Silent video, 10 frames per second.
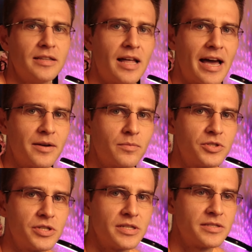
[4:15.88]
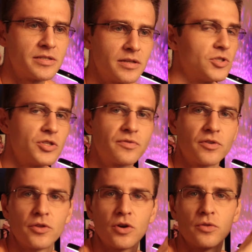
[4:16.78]
line, which is just
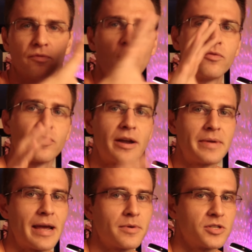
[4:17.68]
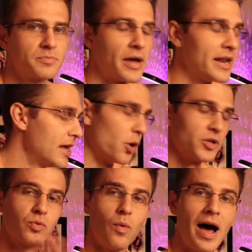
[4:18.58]
for the full frame cameras. But no,
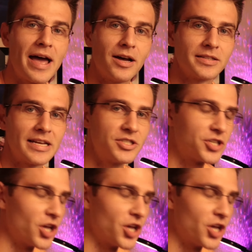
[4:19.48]
it's wild. And